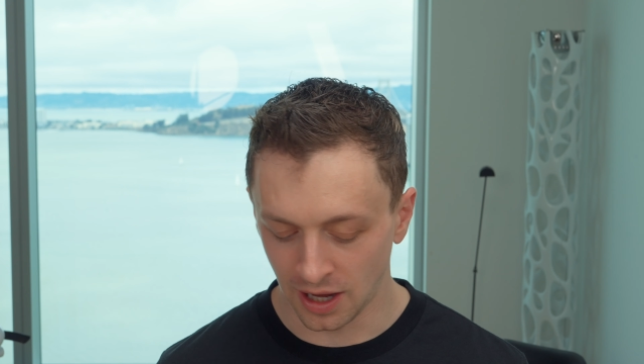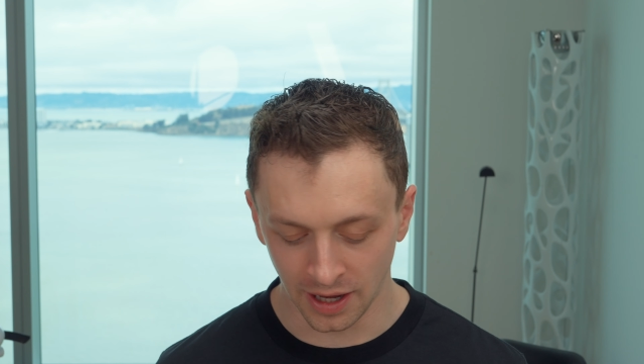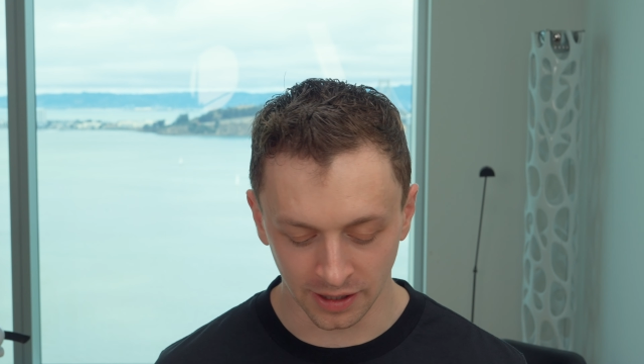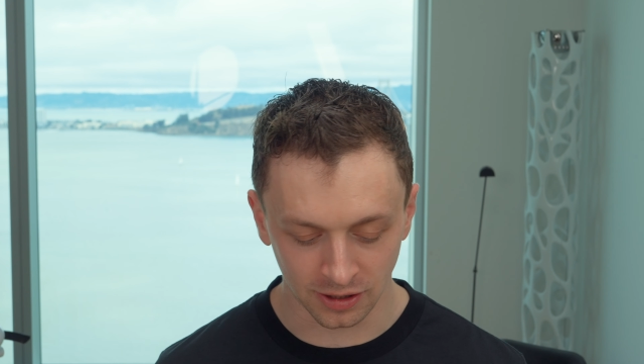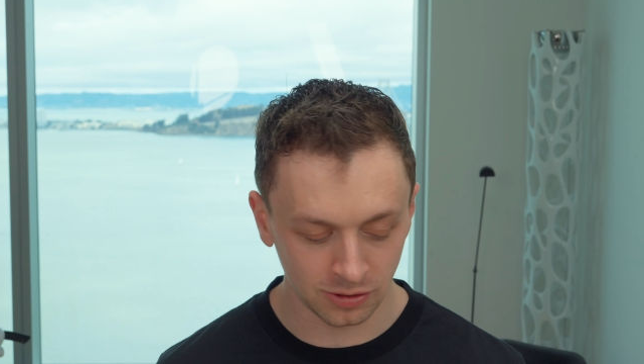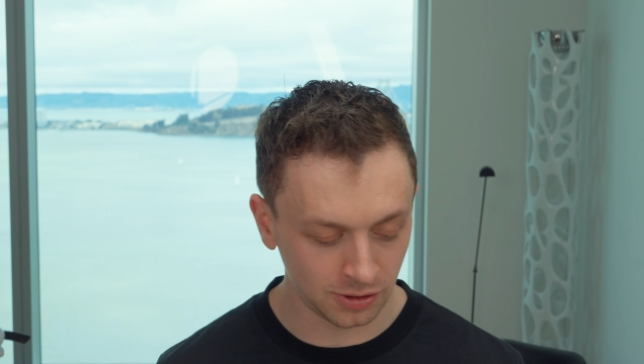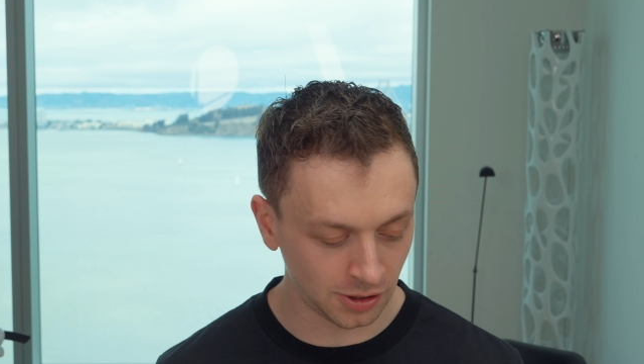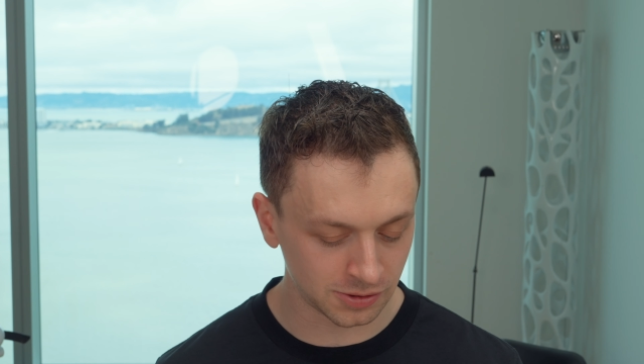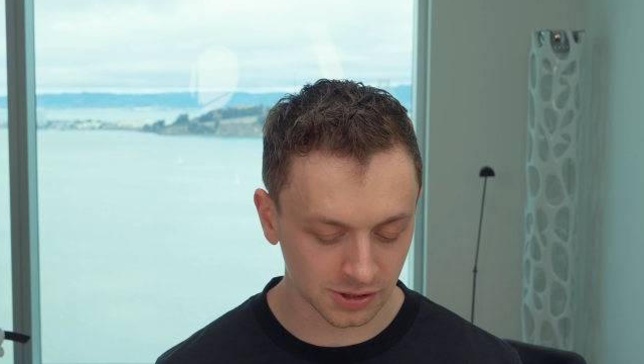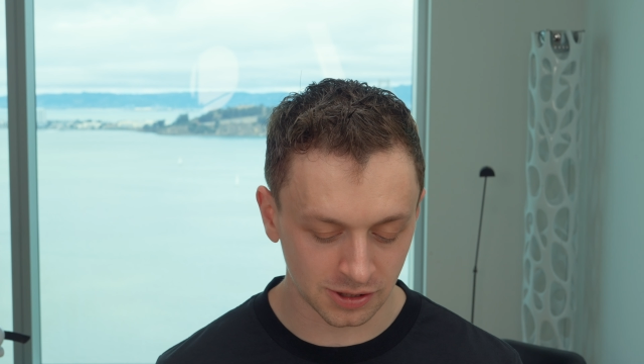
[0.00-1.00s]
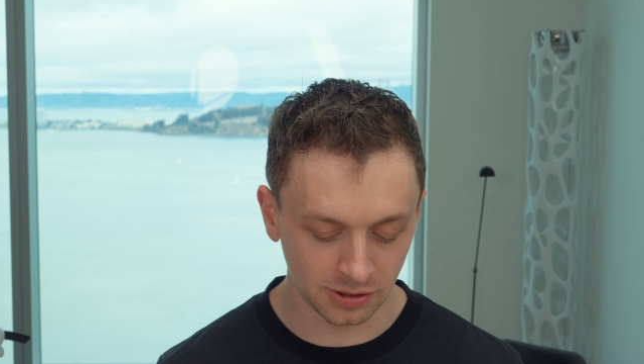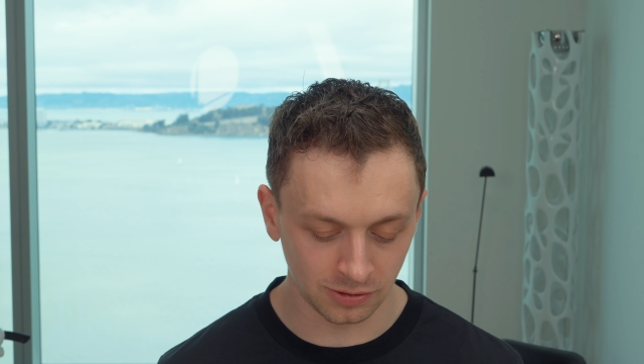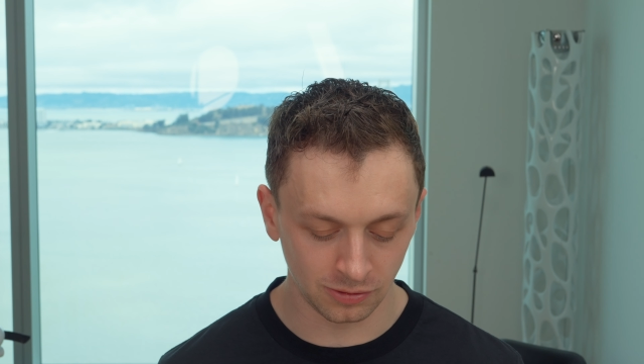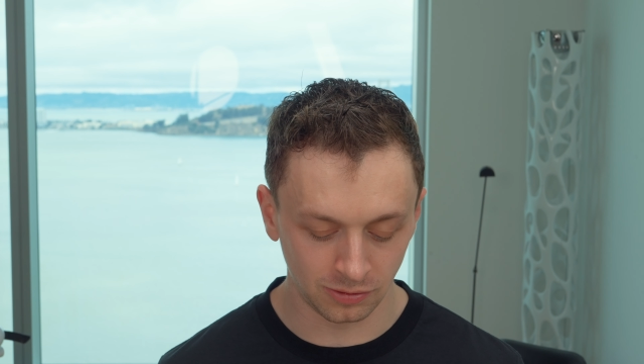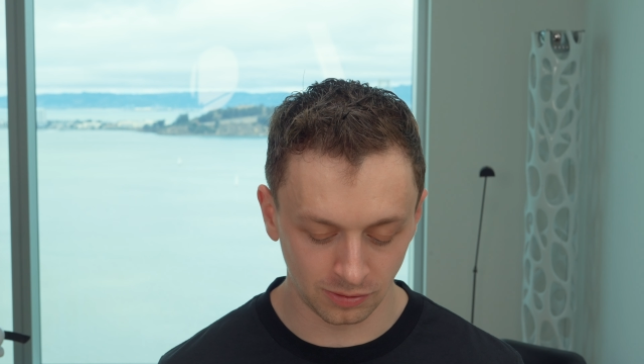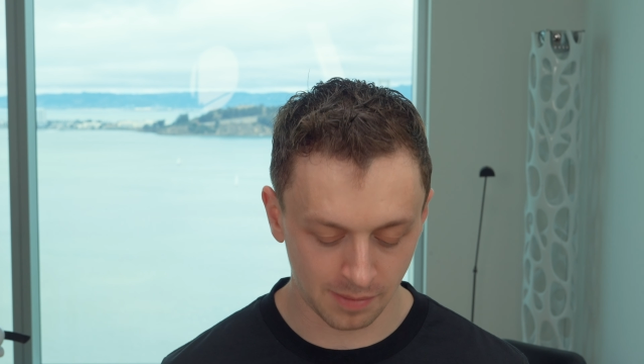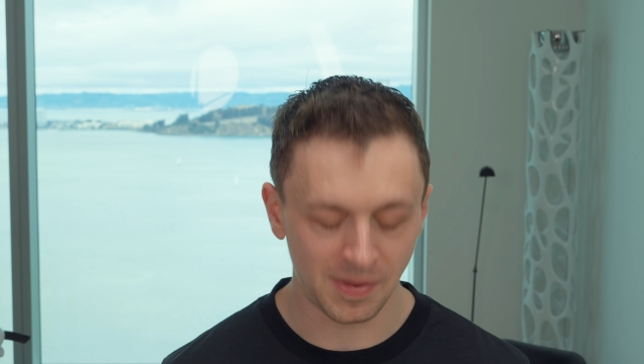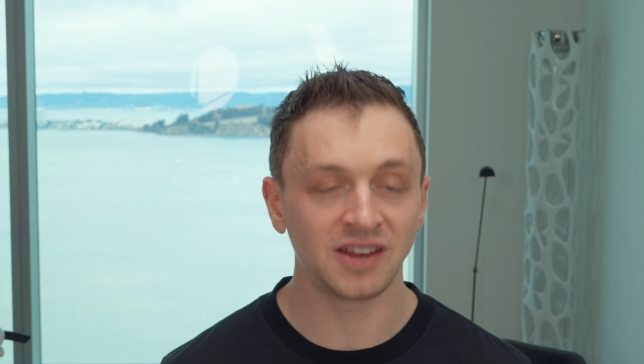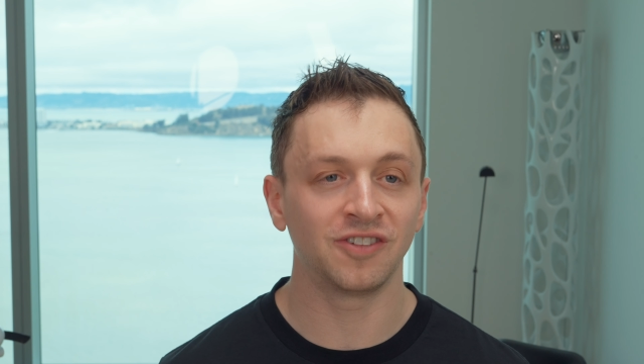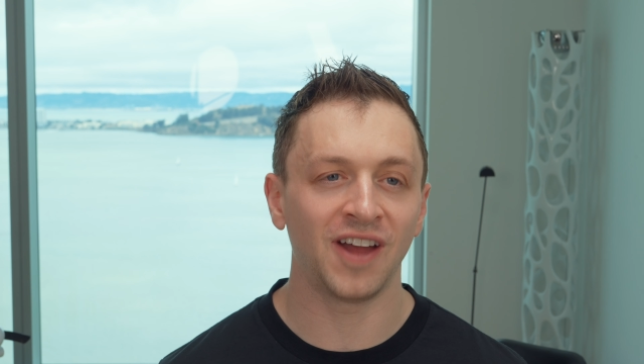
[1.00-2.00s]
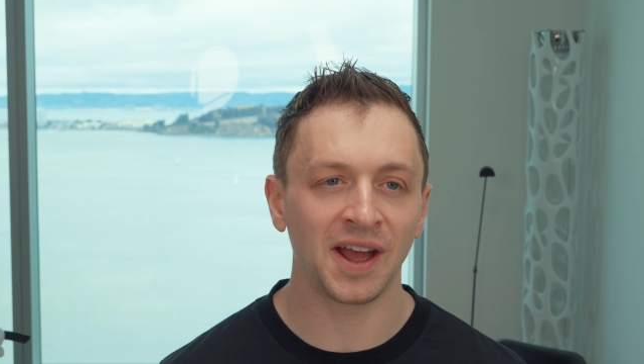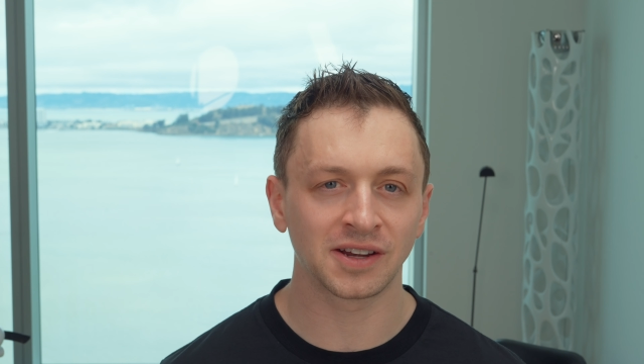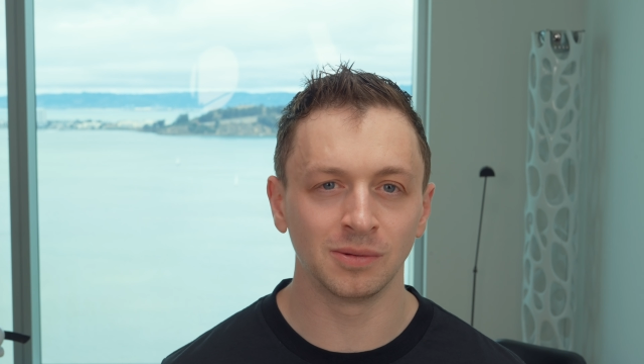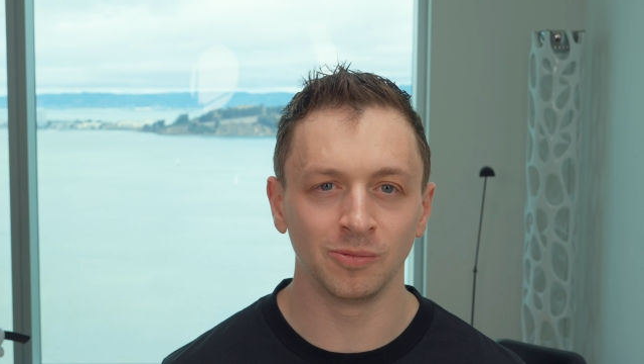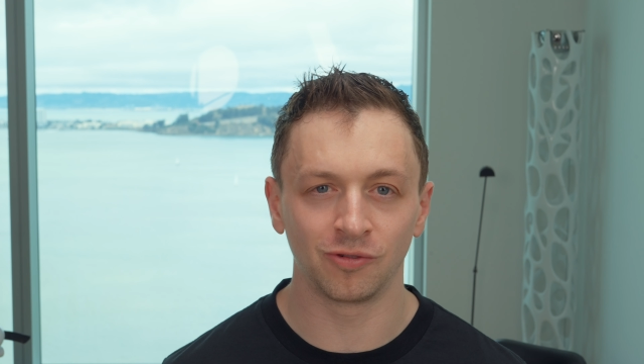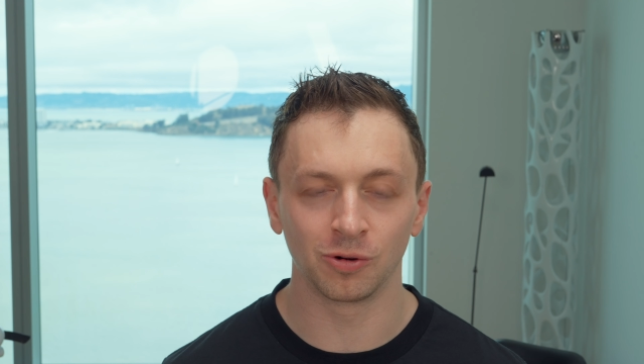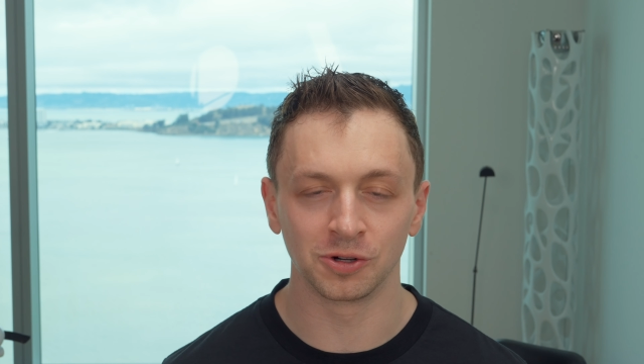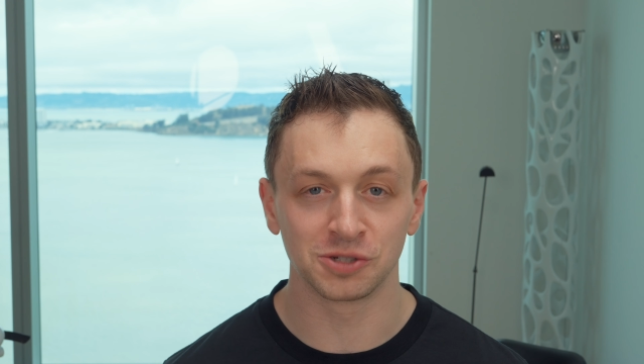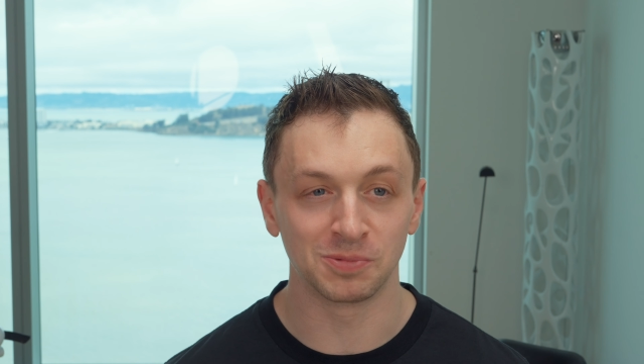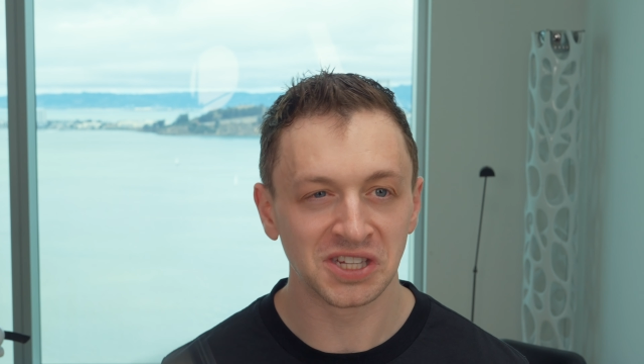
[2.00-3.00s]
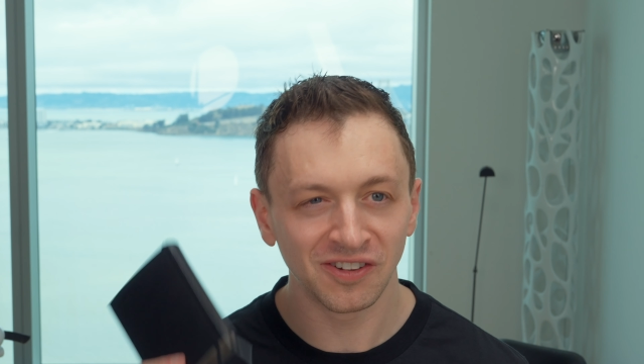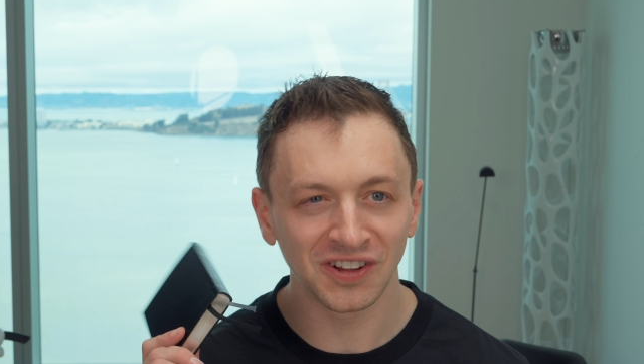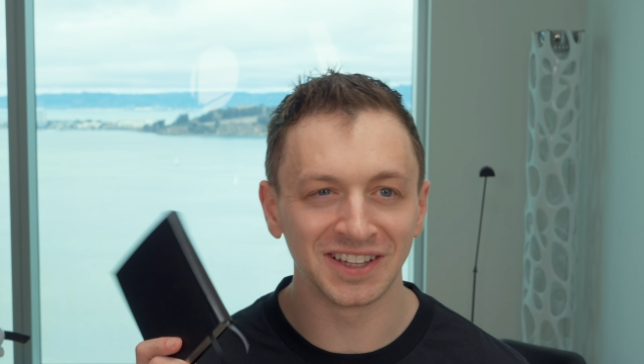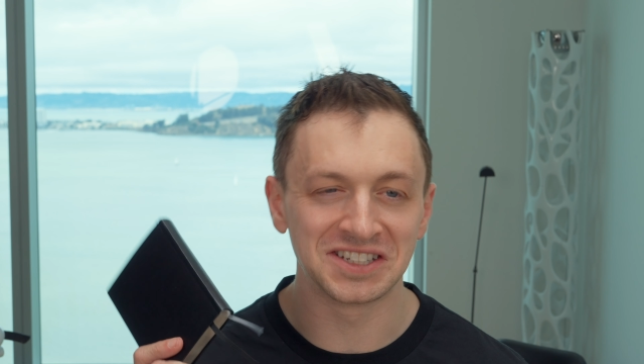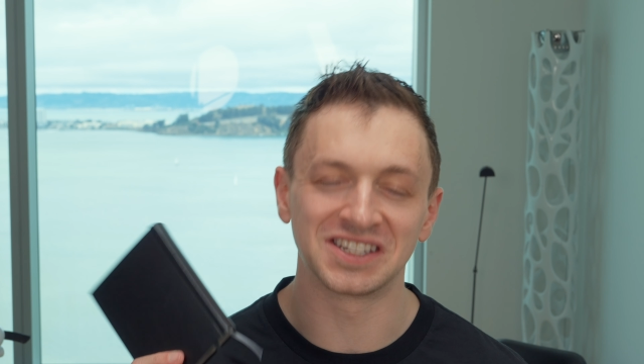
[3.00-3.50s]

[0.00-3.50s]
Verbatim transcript: uh, kudos to Manufactum for specifically